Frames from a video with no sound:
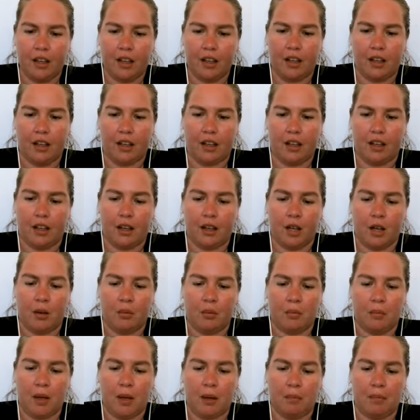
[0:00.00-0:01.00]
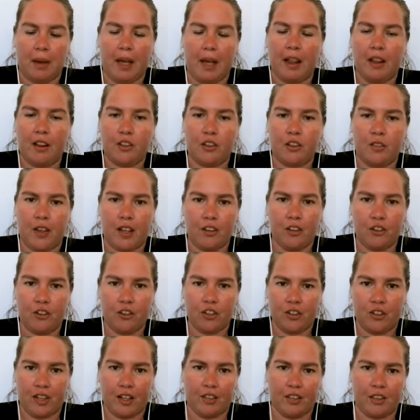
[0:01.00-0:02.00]
a balance of
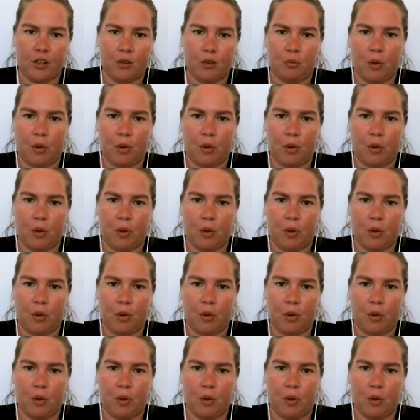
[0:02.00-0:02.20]
energies like this,